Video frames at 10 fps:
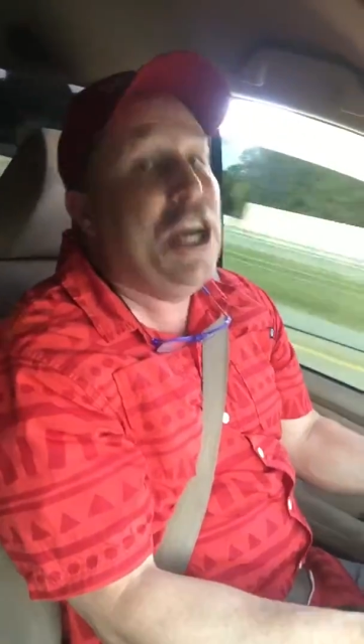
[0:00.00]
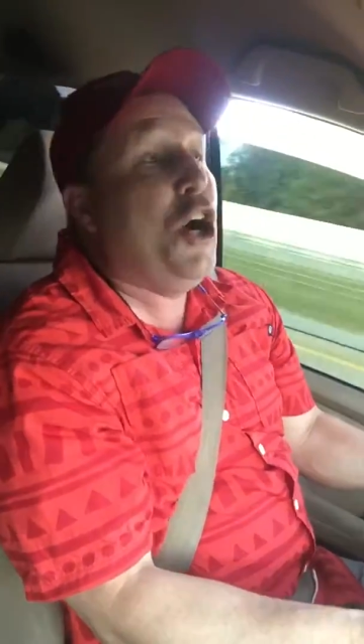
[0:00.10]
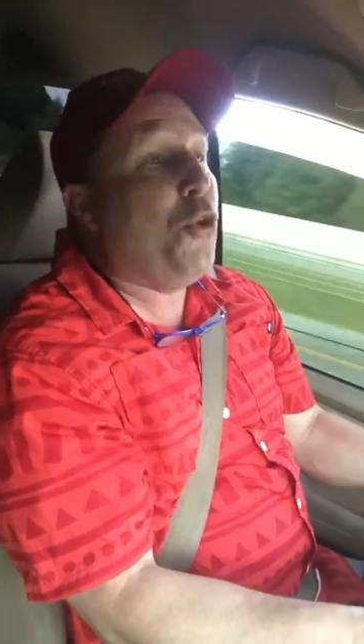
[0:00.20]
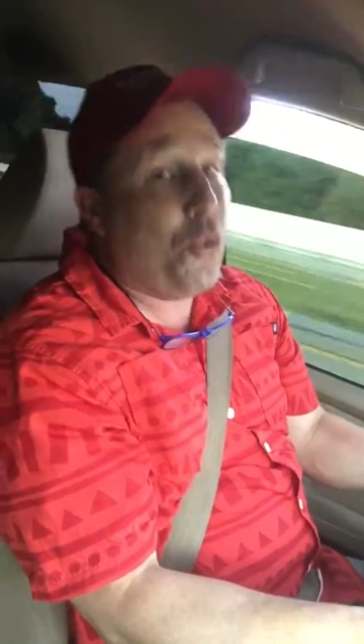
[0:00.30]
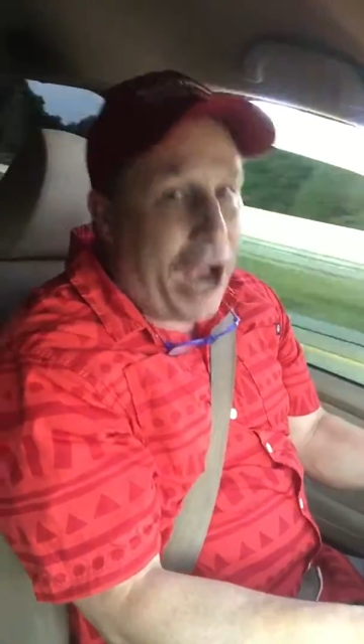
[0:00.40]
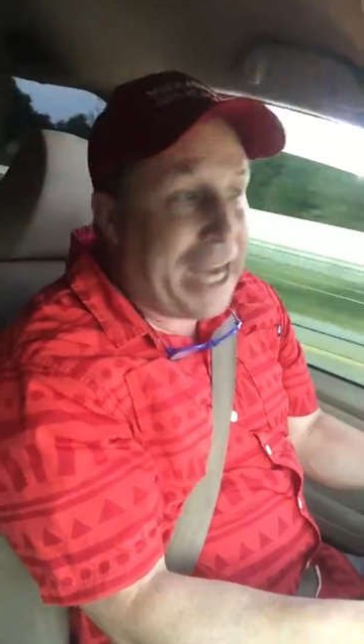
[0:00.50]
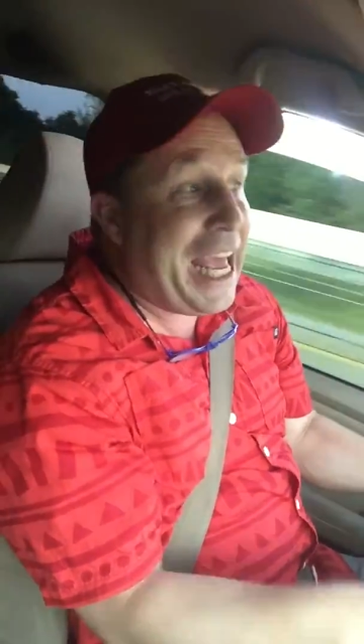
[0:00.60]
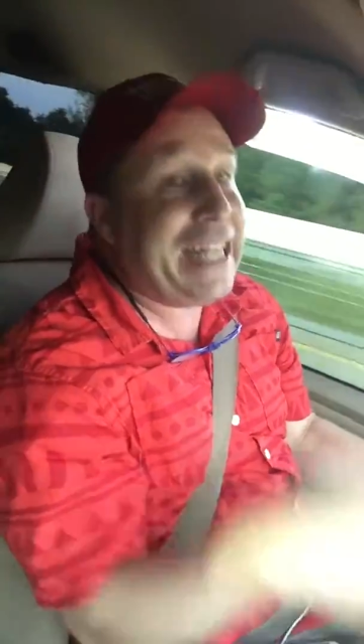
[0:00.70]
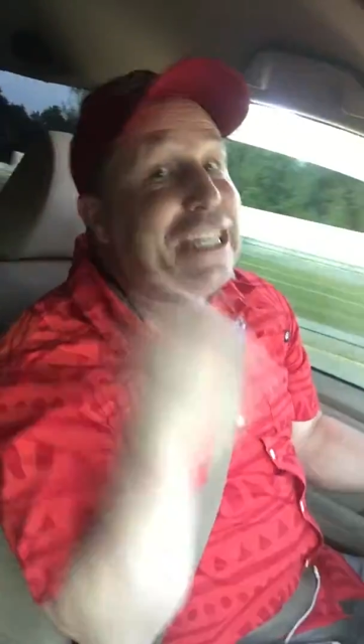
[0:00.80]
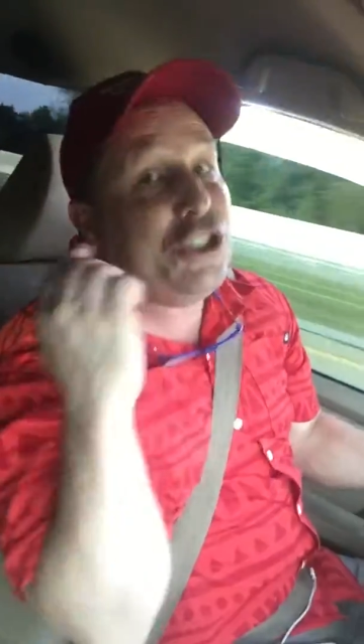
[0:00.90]
Right,
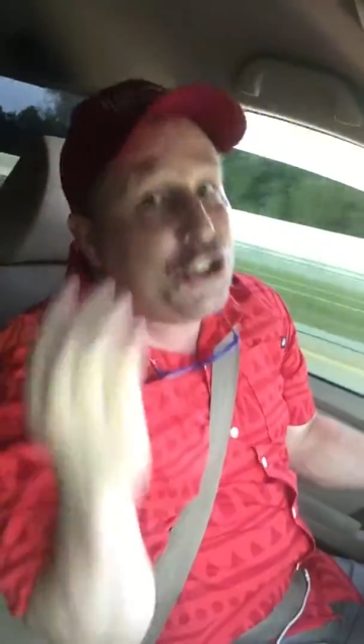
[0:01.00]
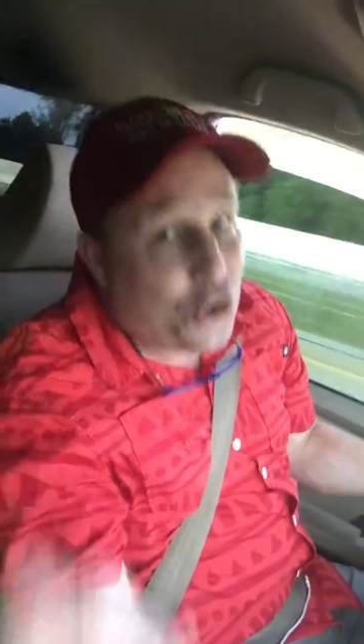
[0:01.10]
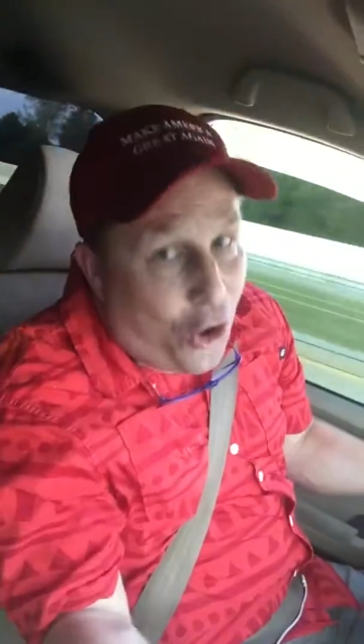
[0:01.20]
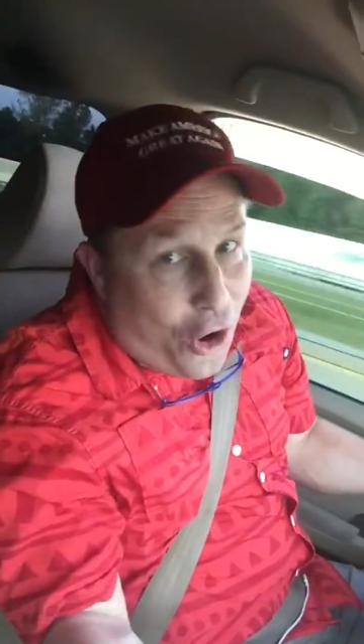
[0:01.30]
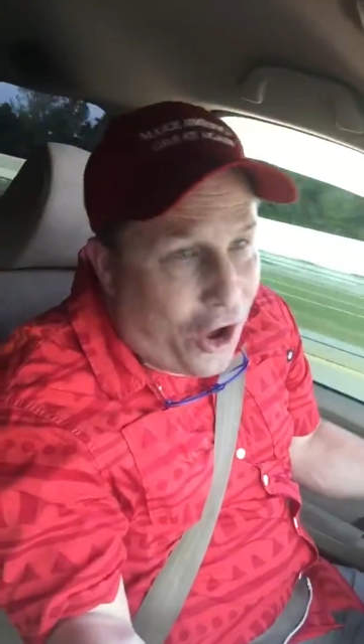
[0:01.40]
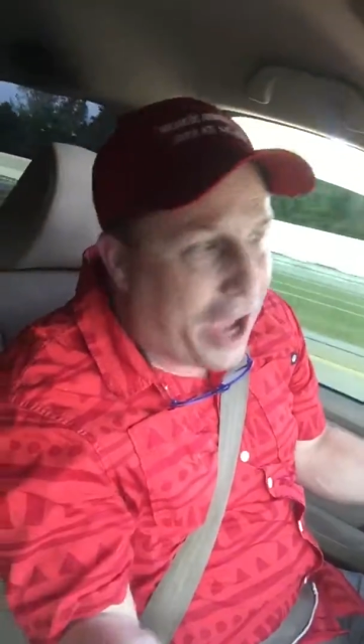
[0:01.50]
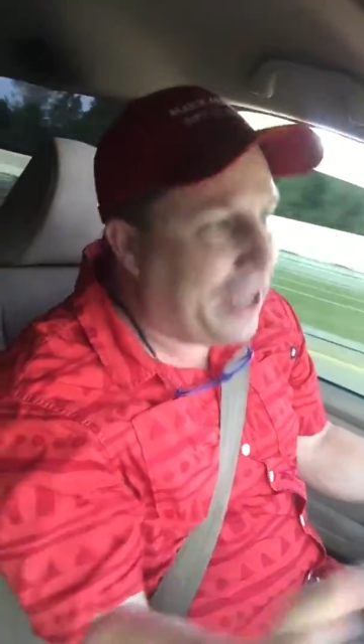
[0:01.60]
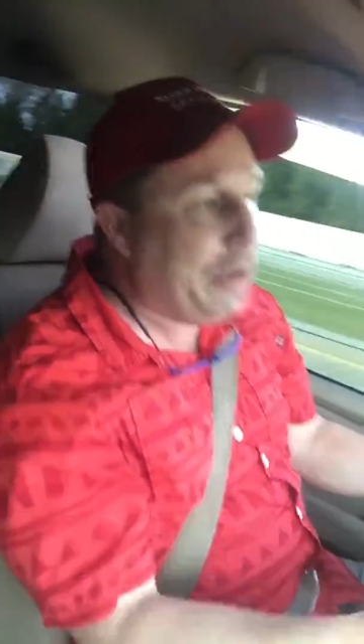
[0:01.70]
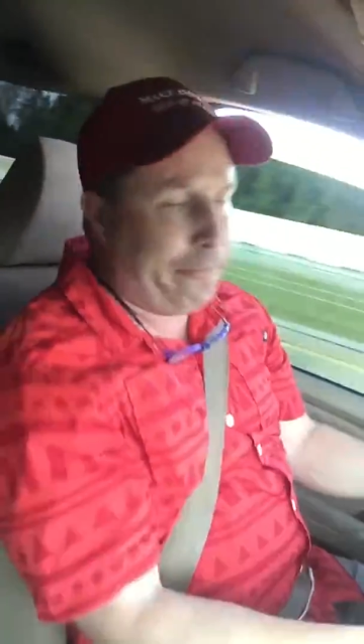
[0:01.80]
Haley Joy?